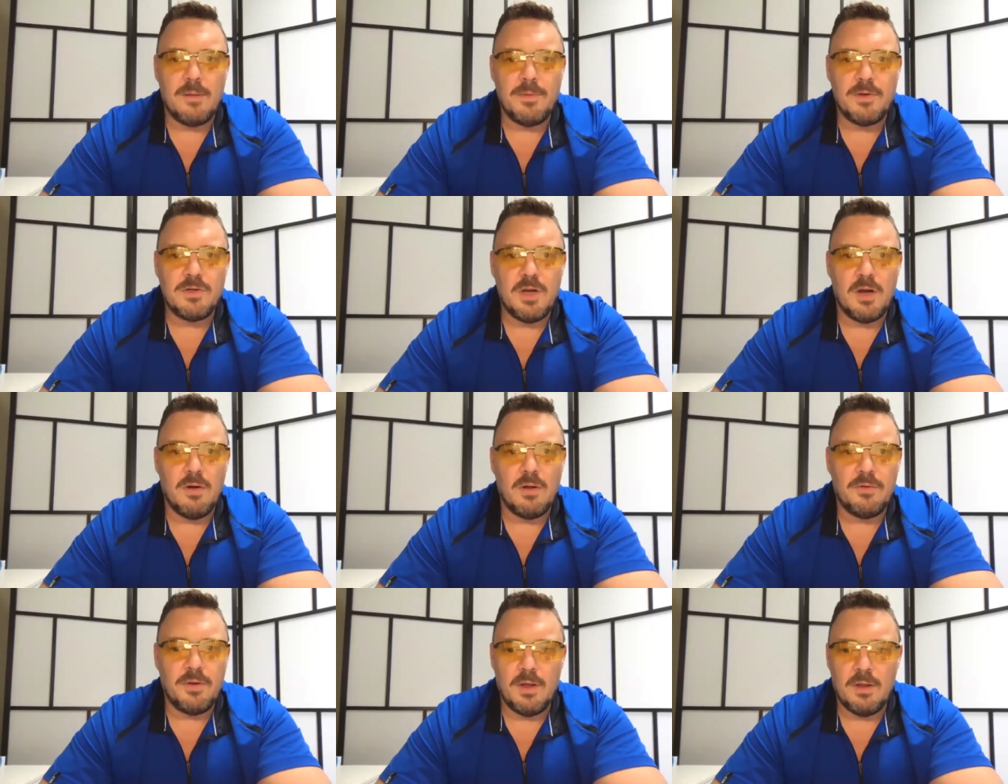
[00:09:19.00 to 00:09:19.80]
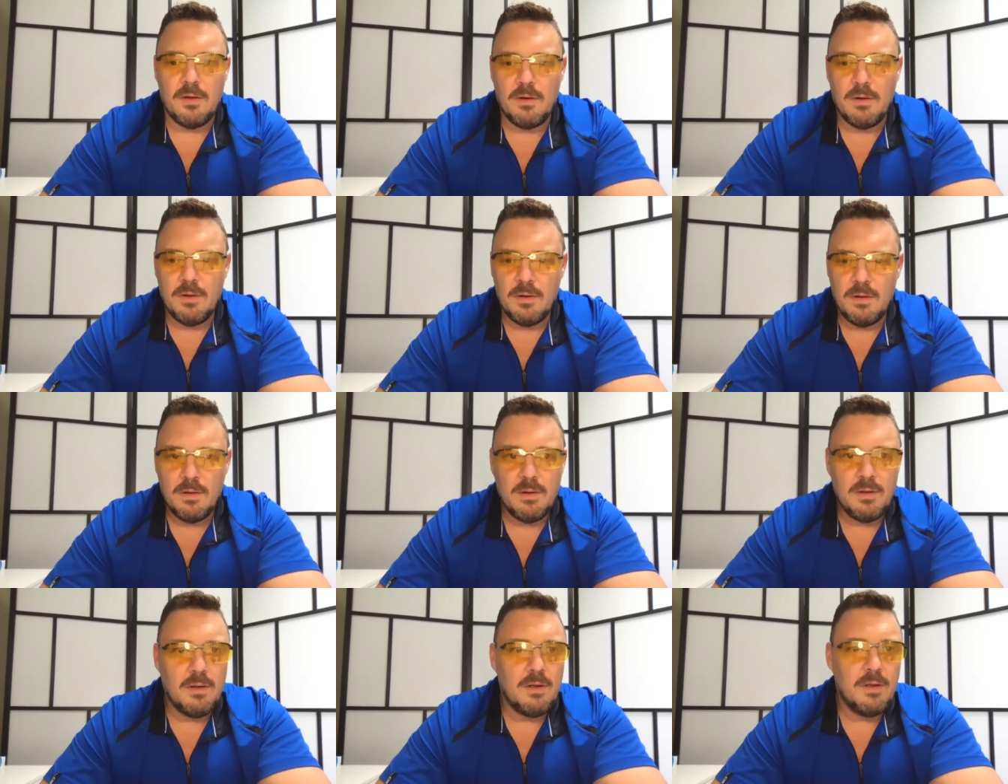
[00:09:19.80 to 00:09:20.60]
the share altogether.
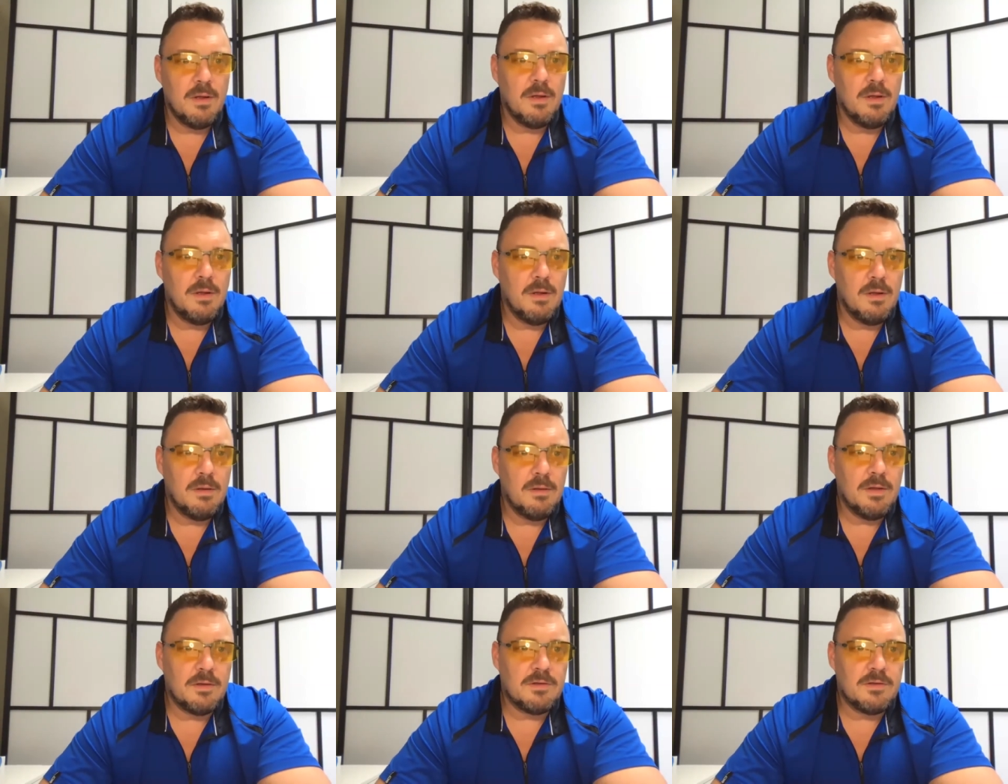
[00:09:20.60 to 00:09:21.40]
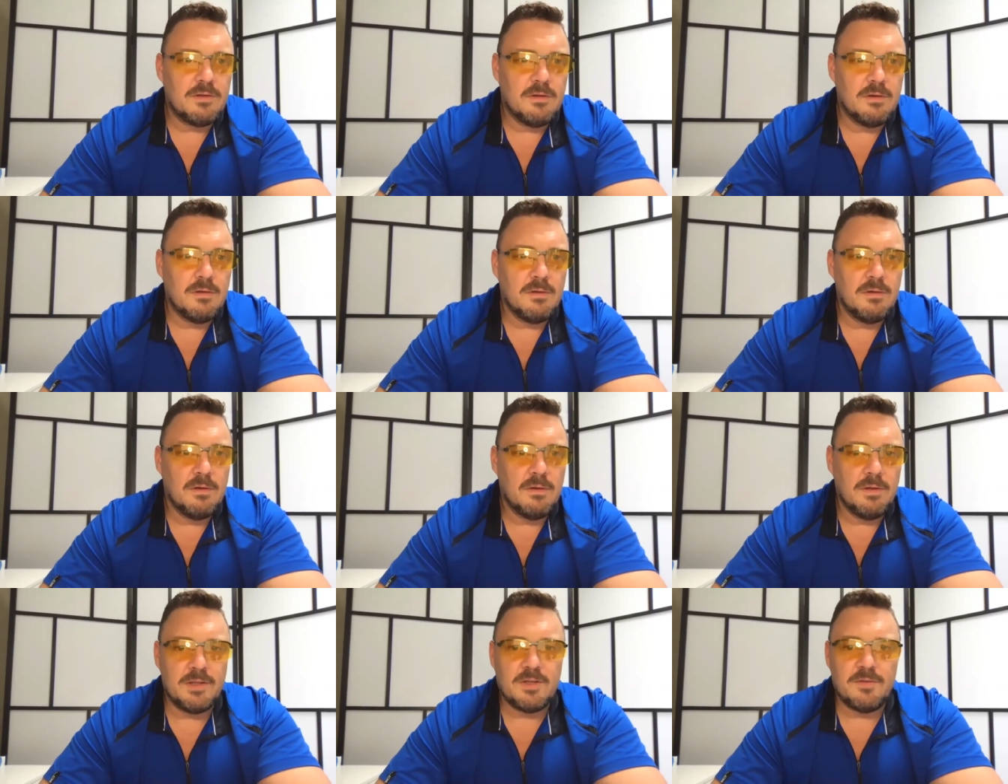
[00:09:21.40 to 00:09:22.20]
Let's
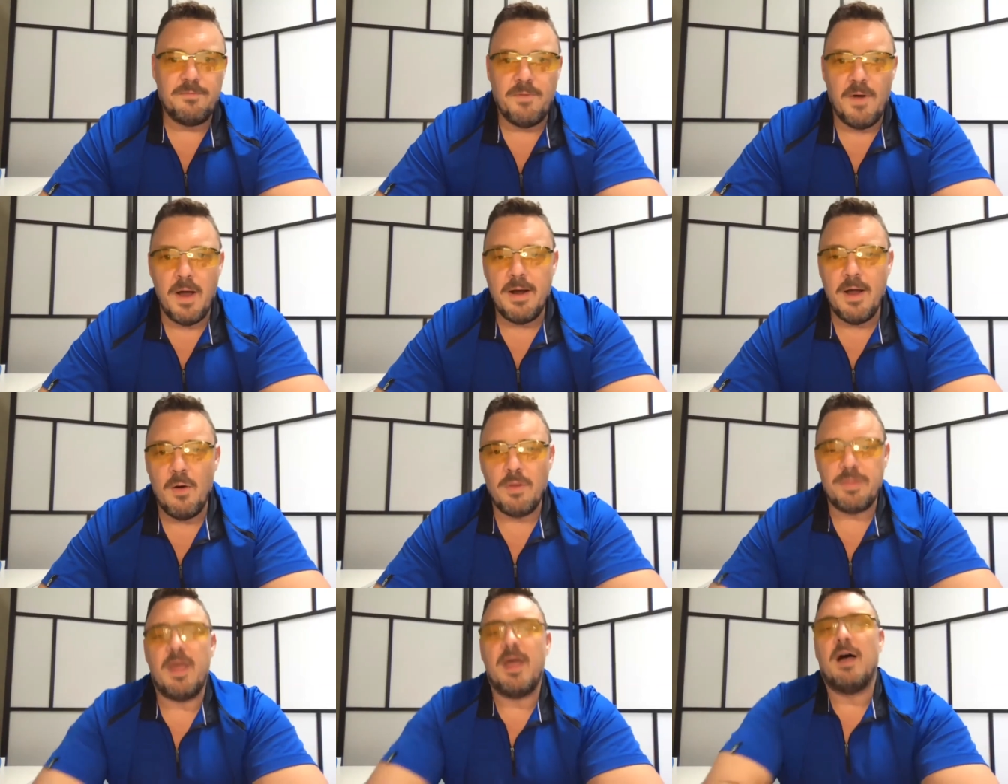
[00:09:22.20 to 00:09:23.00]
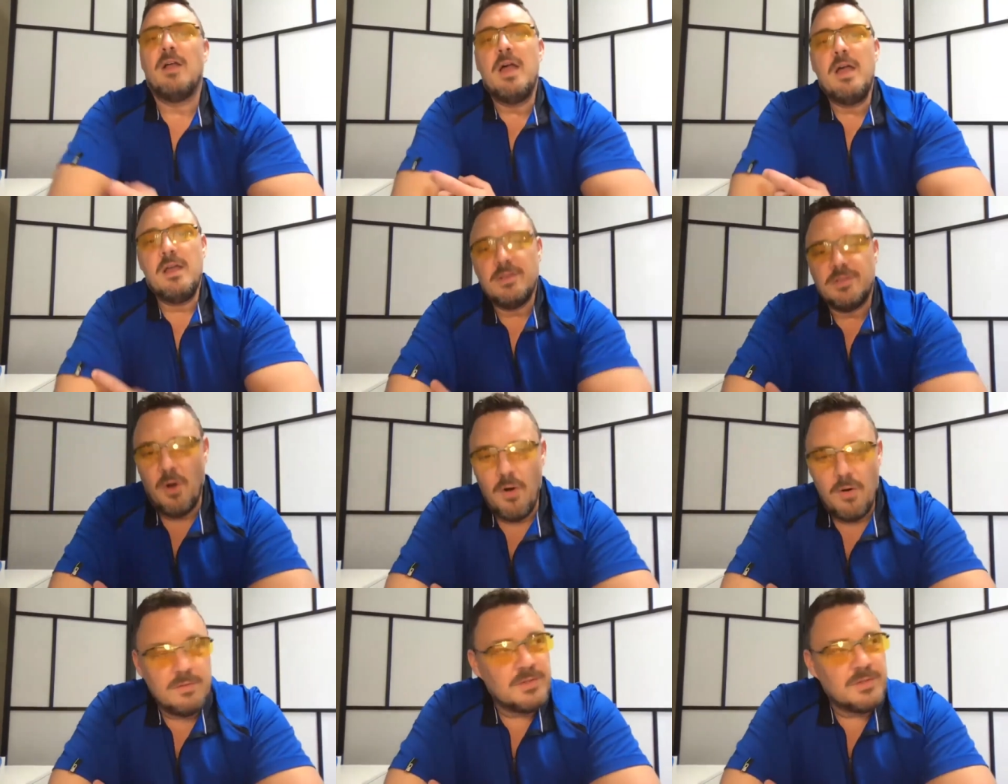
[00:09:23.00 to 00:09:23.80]
find out what the hell.
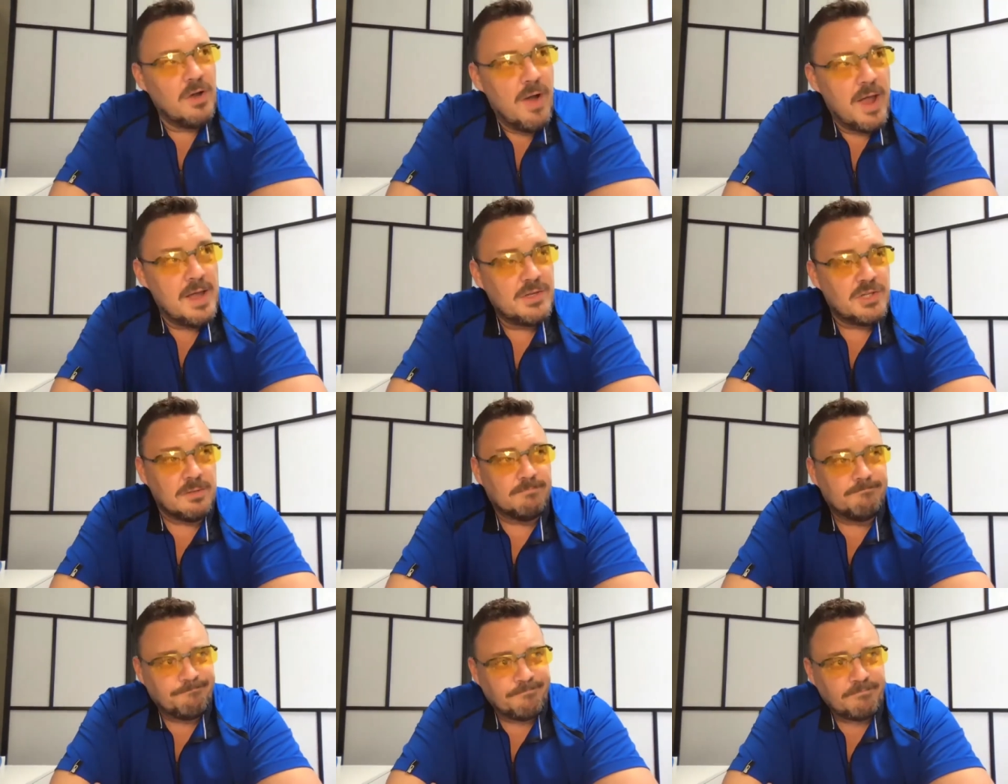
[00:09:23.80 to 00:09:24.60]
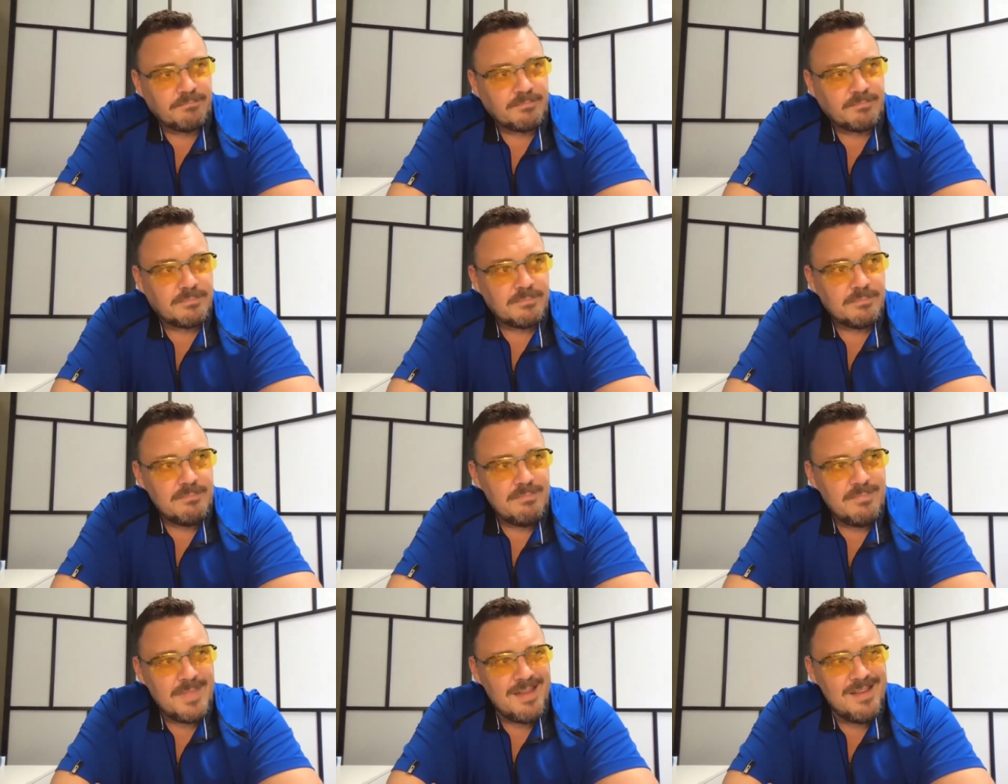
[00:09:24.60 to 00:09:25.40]
So Angie,
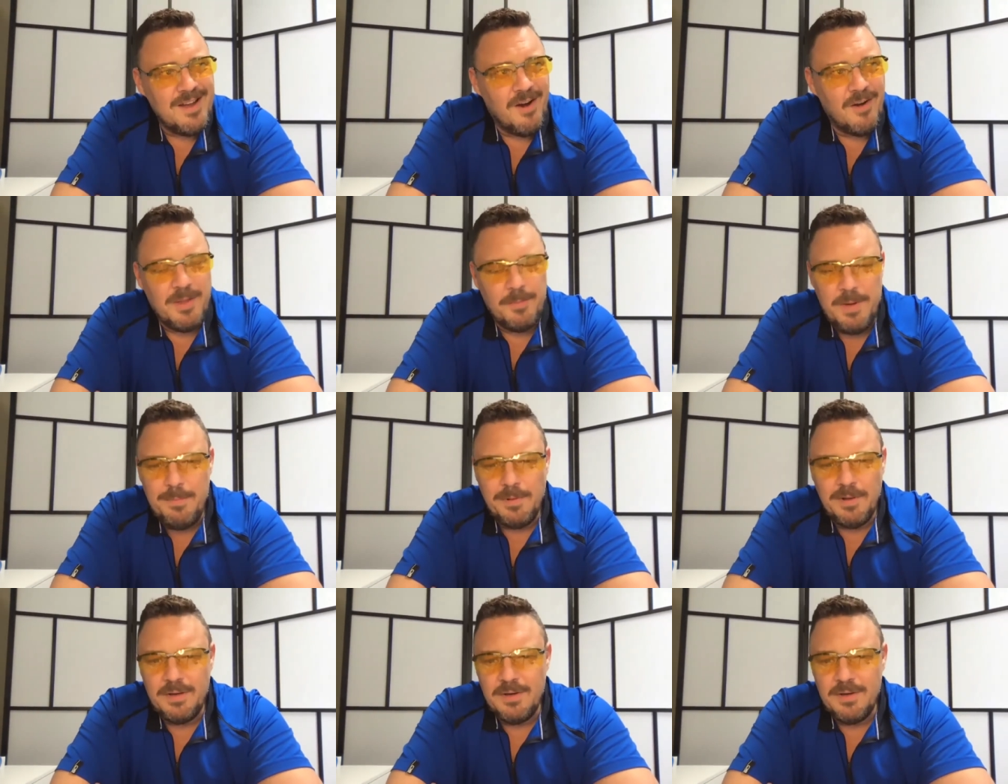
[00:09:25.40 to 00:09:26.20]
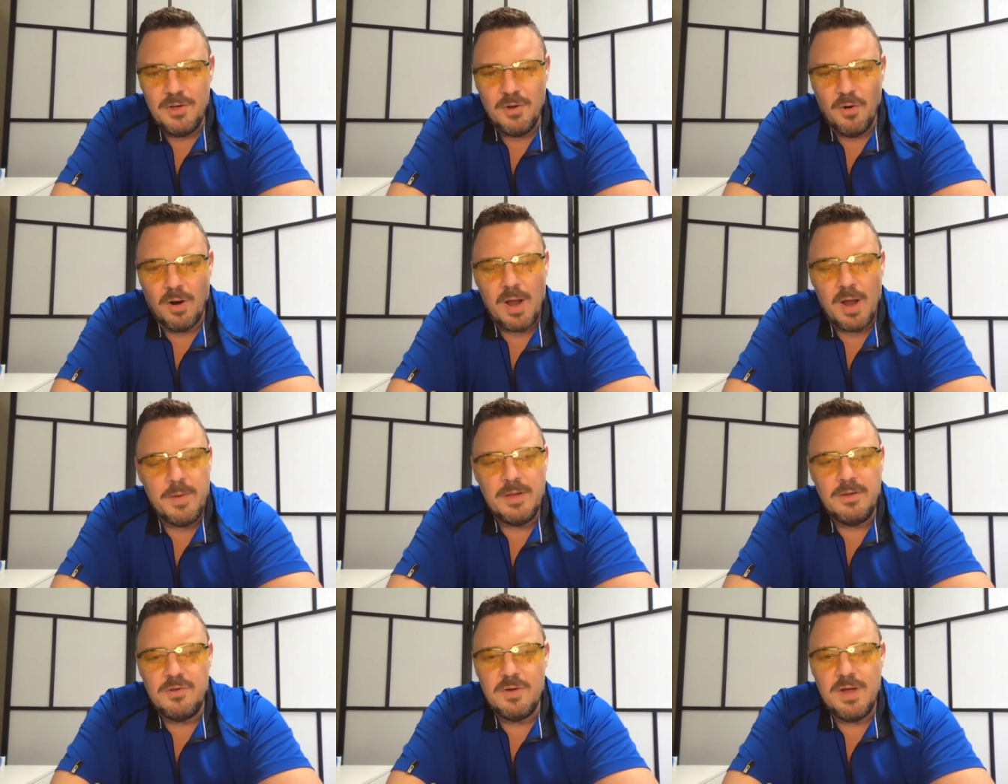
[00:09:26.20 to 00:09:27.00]
are the people in New York? I
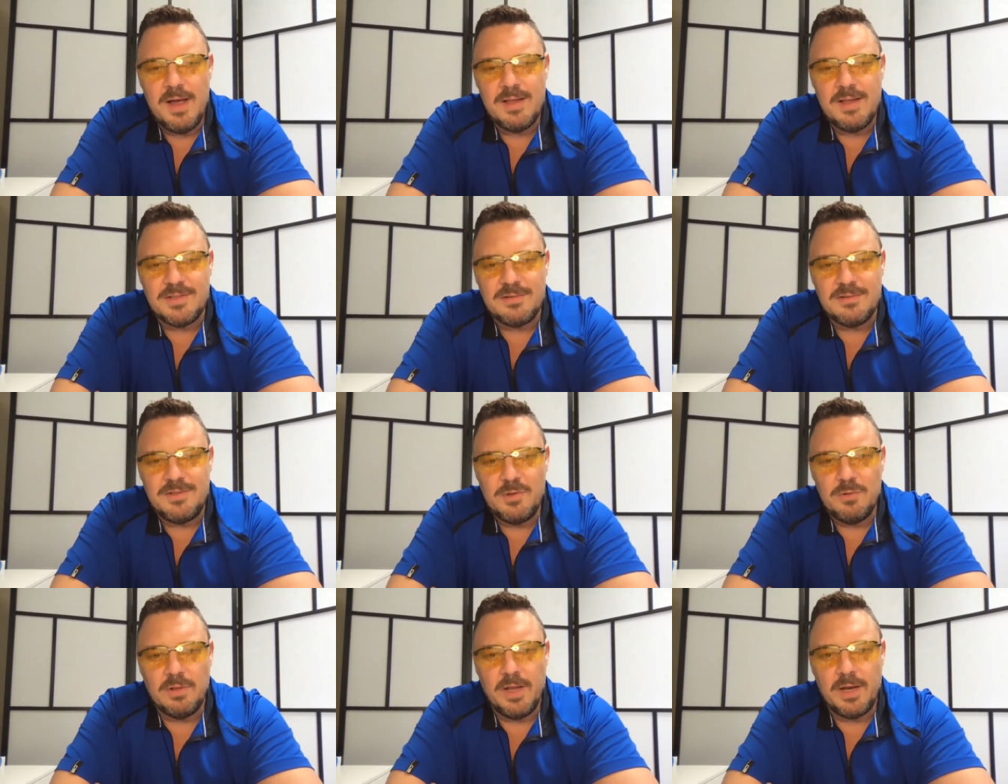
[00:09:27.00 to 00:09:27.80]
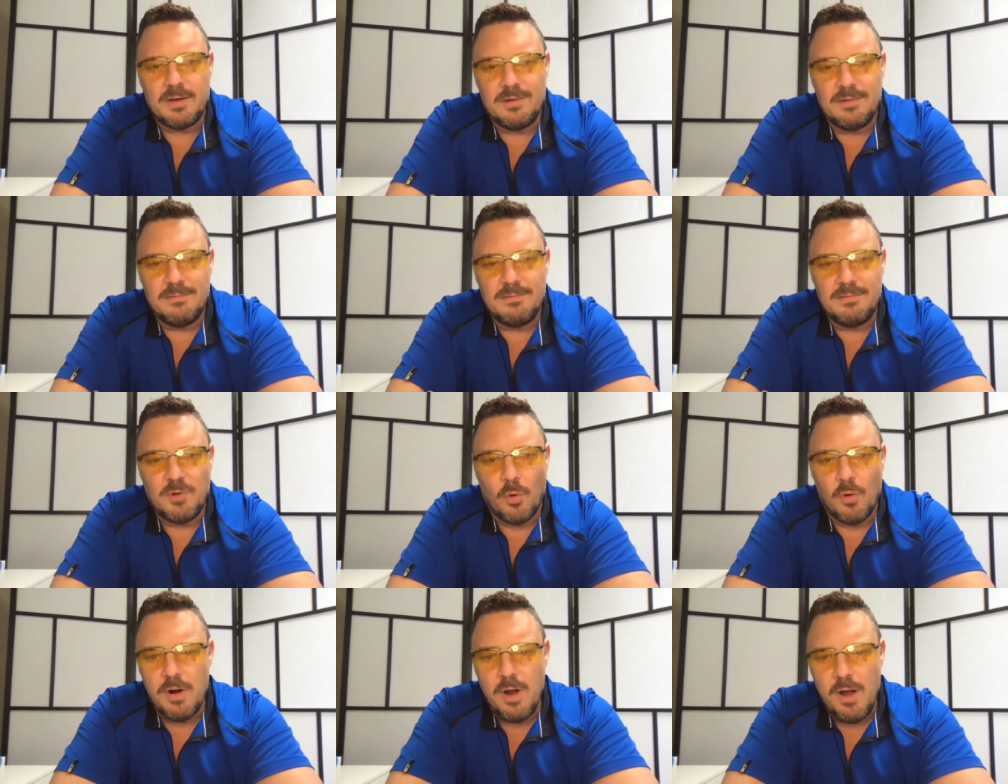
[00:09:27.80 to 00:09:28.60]
mean, do you lick
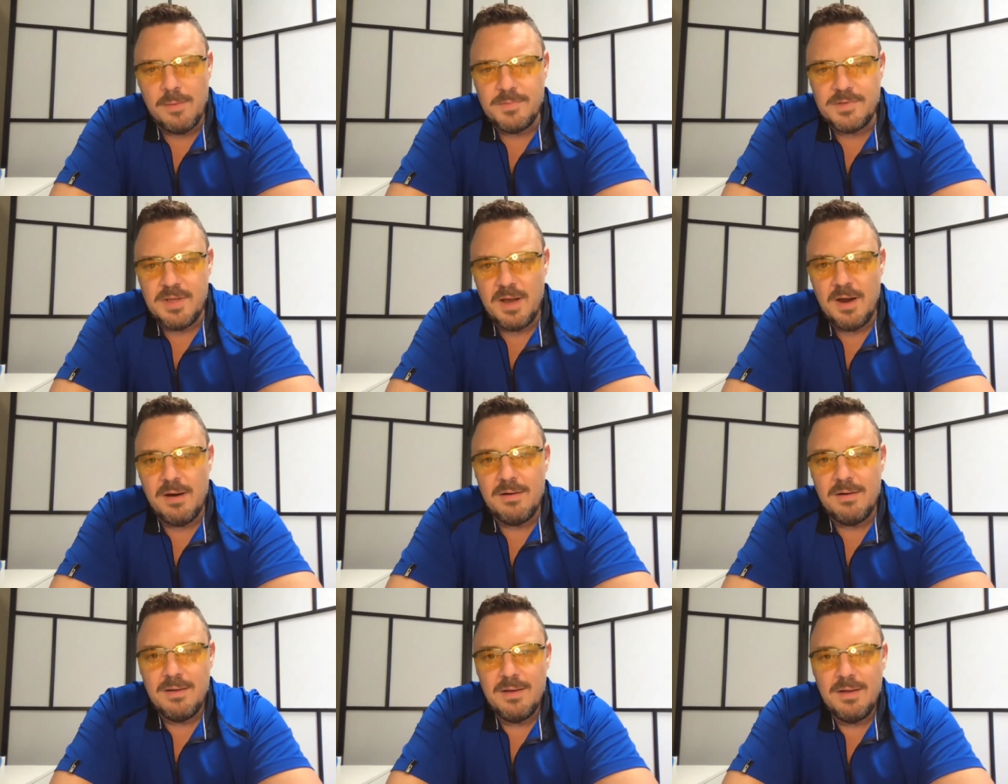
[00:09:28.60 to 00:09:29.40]
doorknobs there?